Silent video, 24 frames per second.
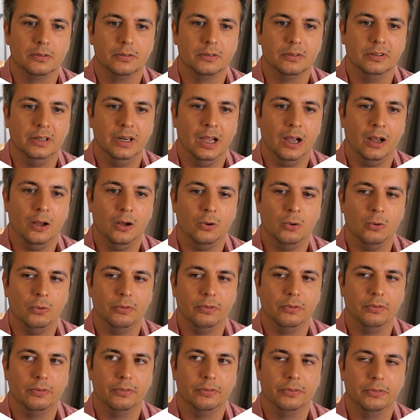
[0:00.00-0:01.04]
Now,
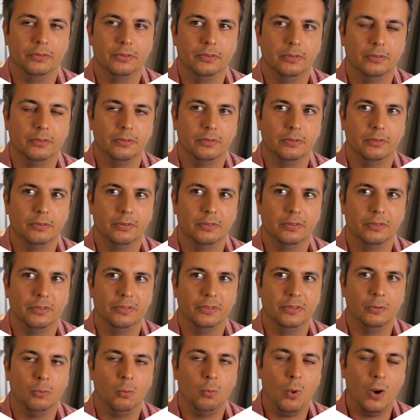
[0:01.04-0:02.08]

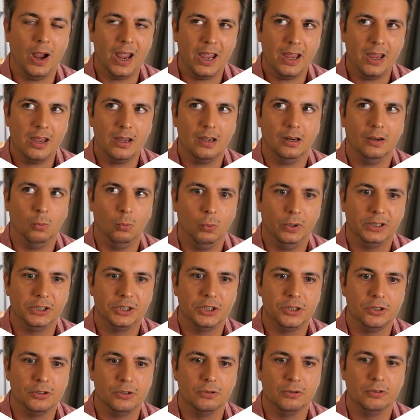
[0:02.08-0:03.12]
the way in
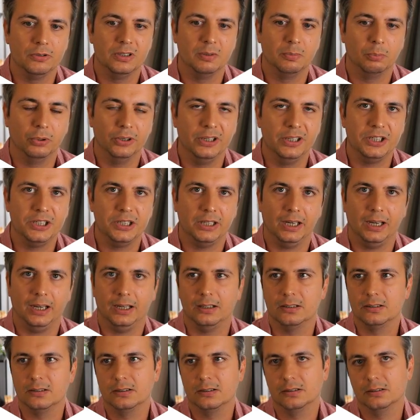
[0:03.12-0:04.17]
which you
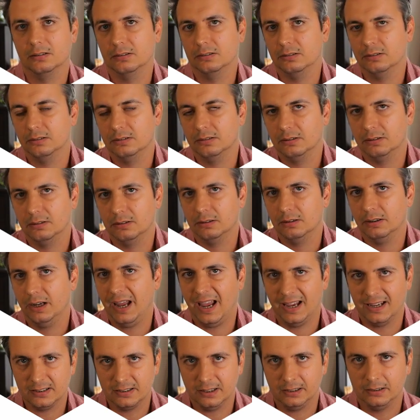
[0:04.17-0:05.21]
depreciate
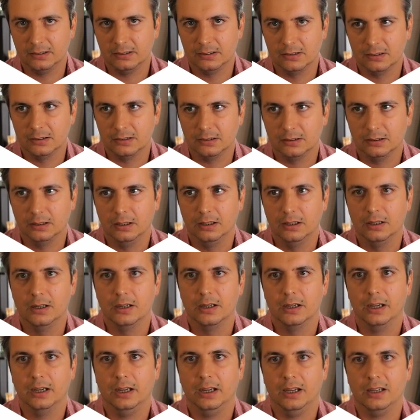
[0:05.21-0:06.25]
assets
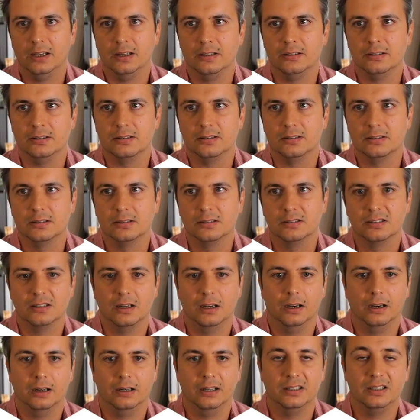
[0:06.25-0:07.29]

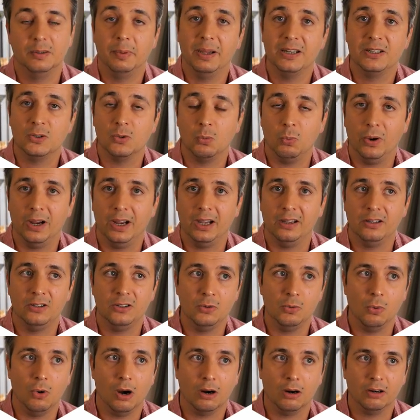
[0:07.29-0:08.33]
it depends on where
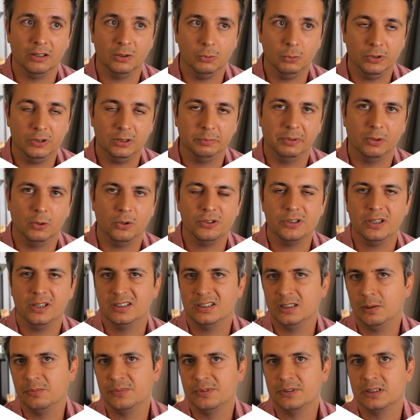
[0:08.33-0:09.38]
you are in the world, but also there's
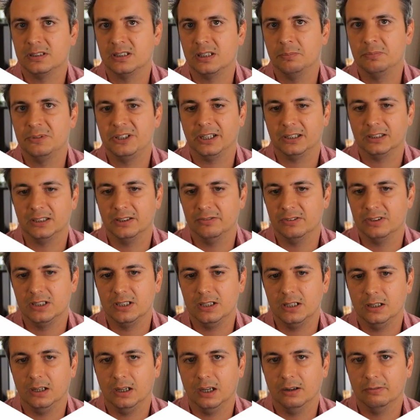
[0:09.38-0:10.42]
some
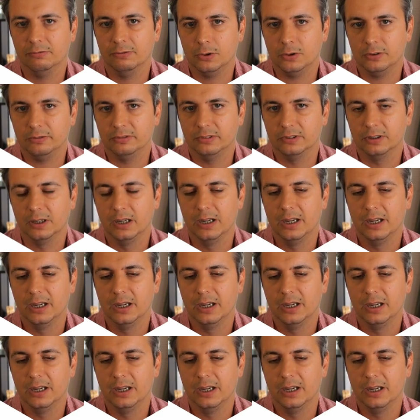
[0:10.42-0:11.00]
subjectivity involved.